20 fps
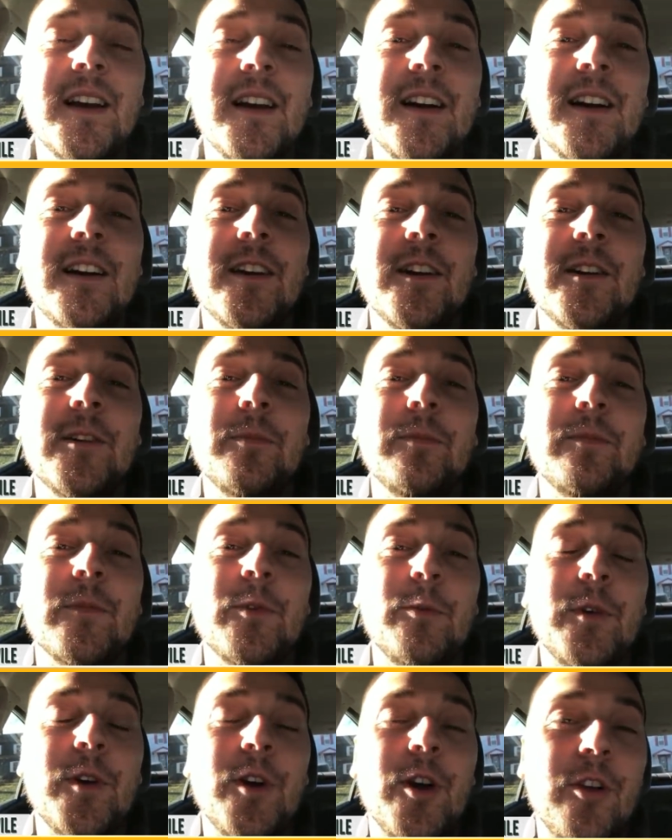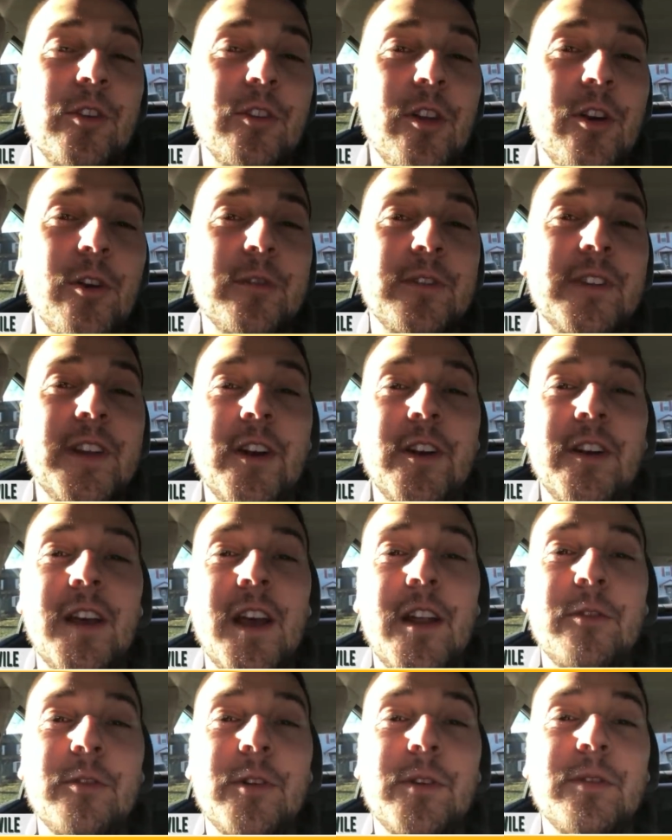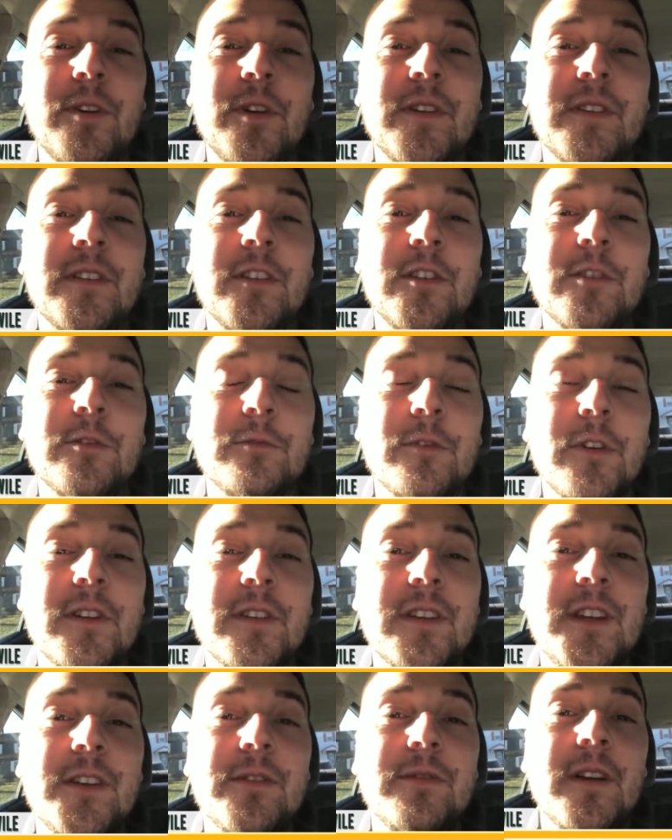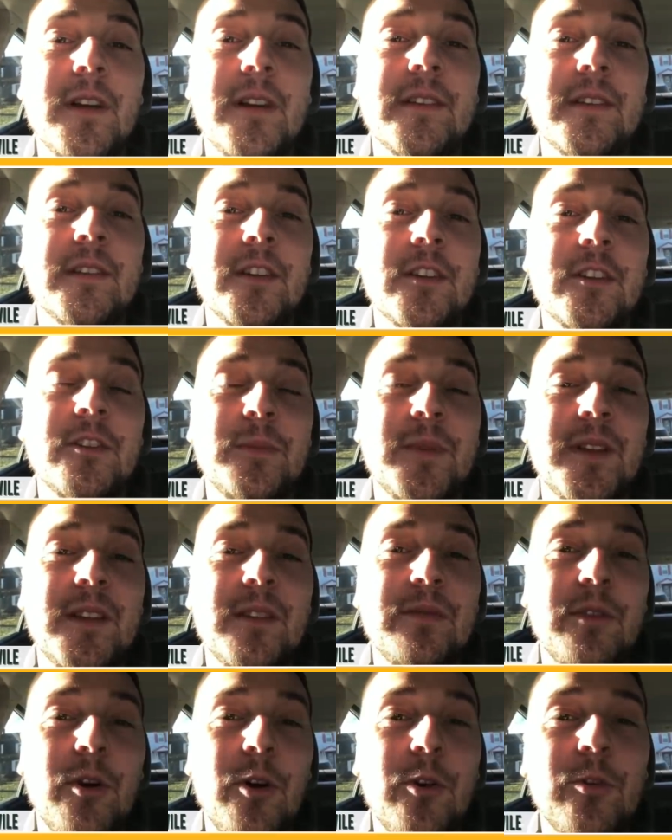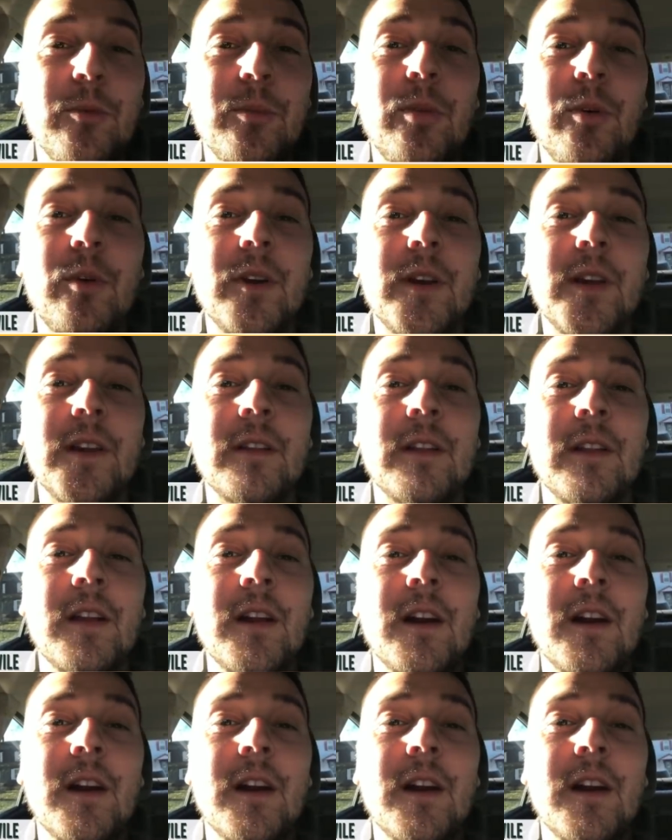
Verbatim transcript: Um, we all know Derrick Henry versus this run defense is going to be the focal point.